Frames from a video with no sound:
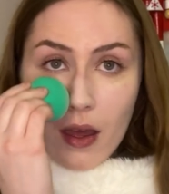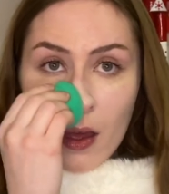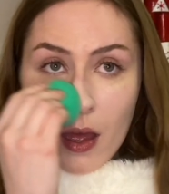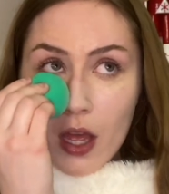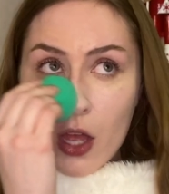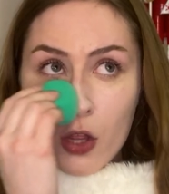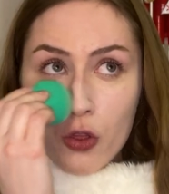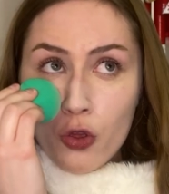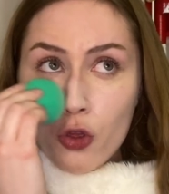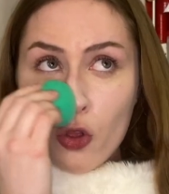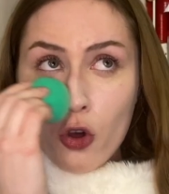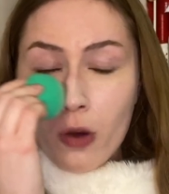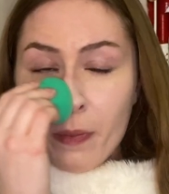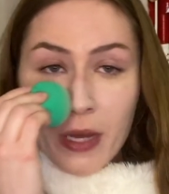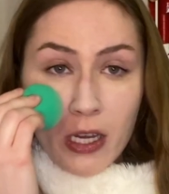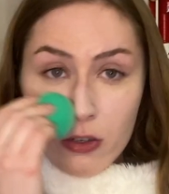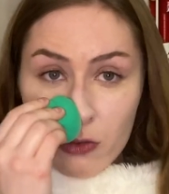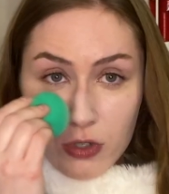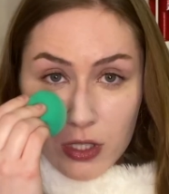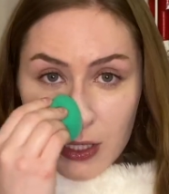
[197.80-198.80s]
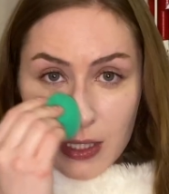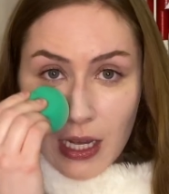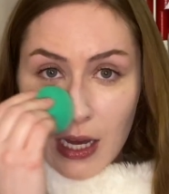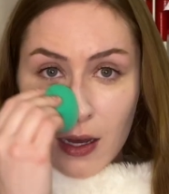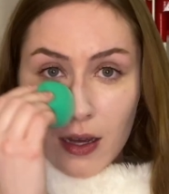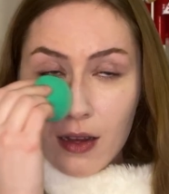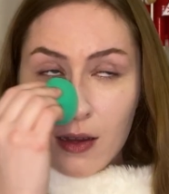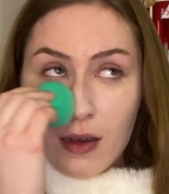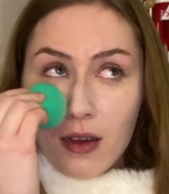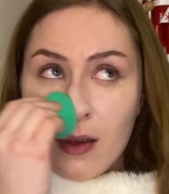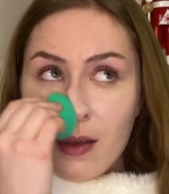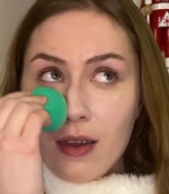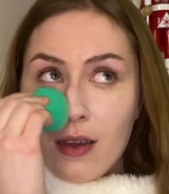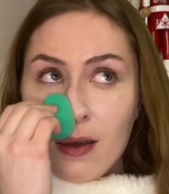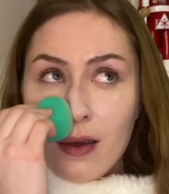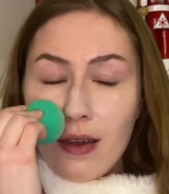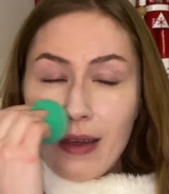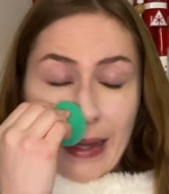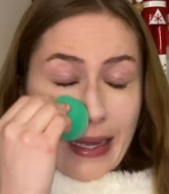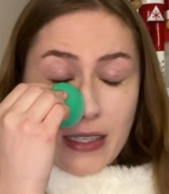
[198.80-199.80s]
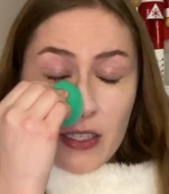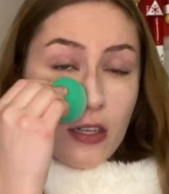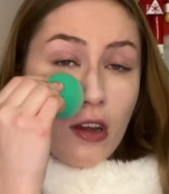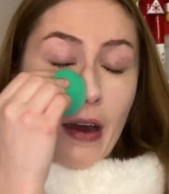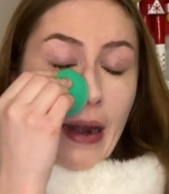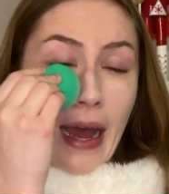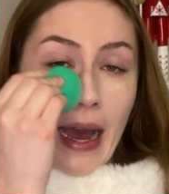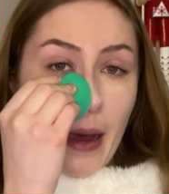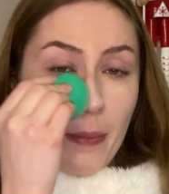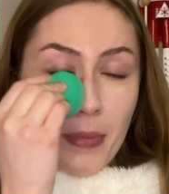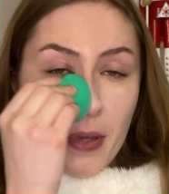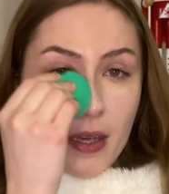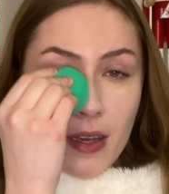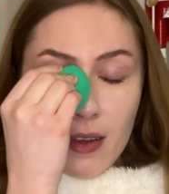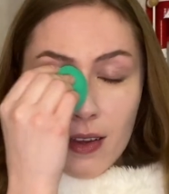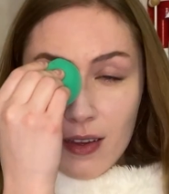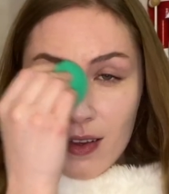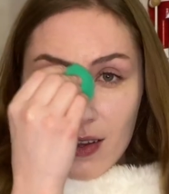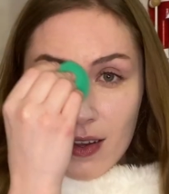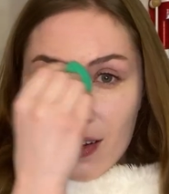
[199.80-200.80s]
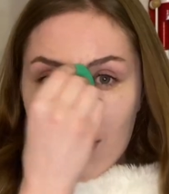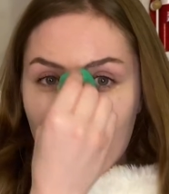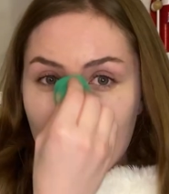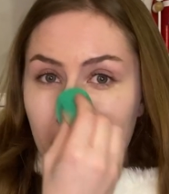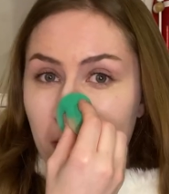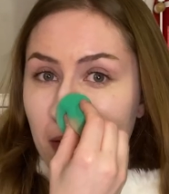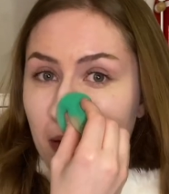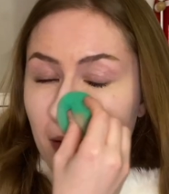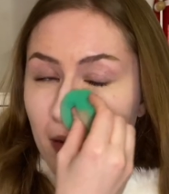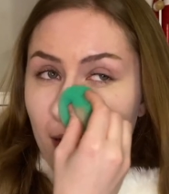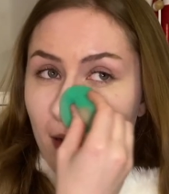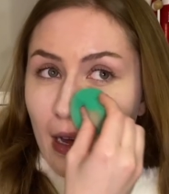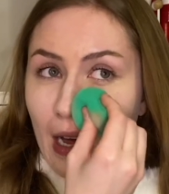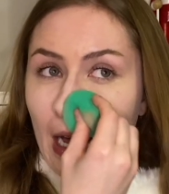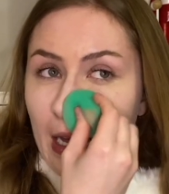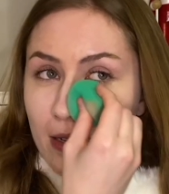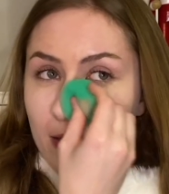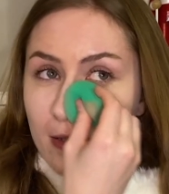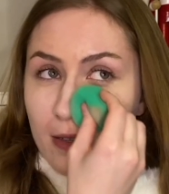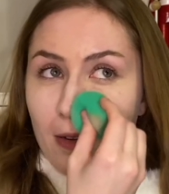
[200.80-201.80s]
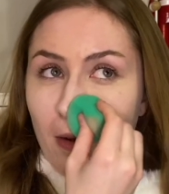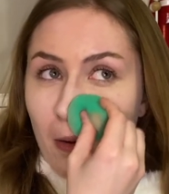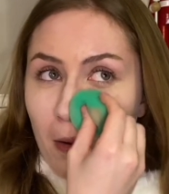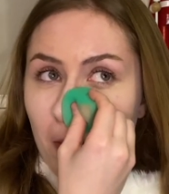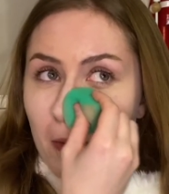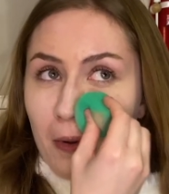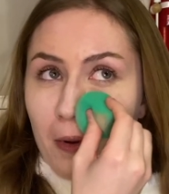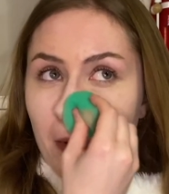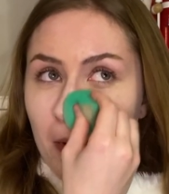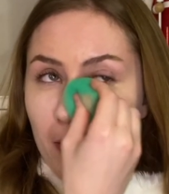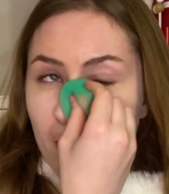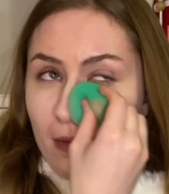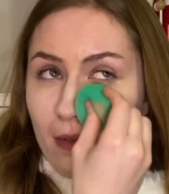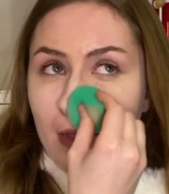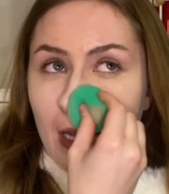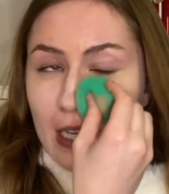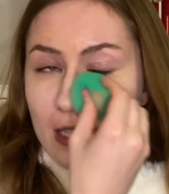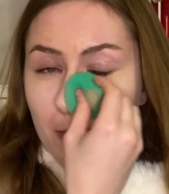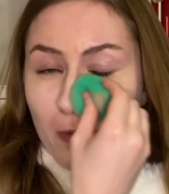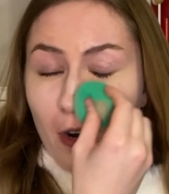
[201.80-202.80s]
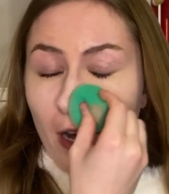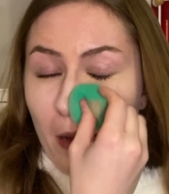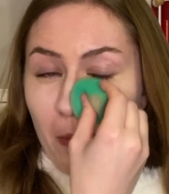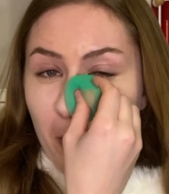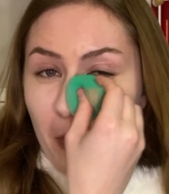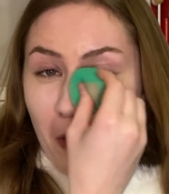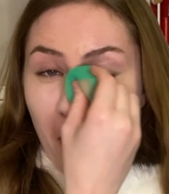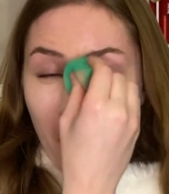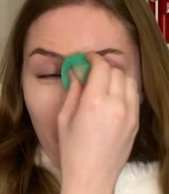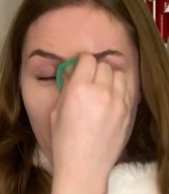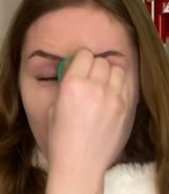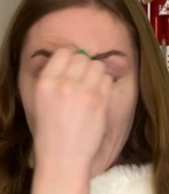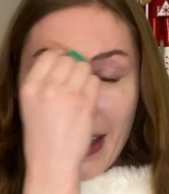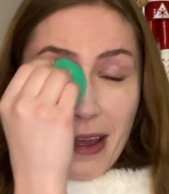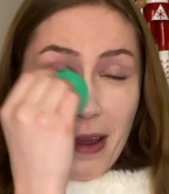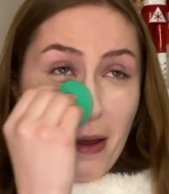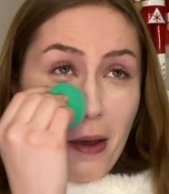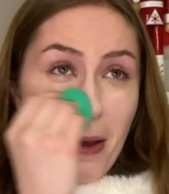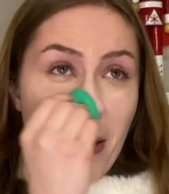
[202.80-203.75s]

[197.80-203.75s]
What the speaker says: no me gusta. It's not happy. I don't. That's probably not right.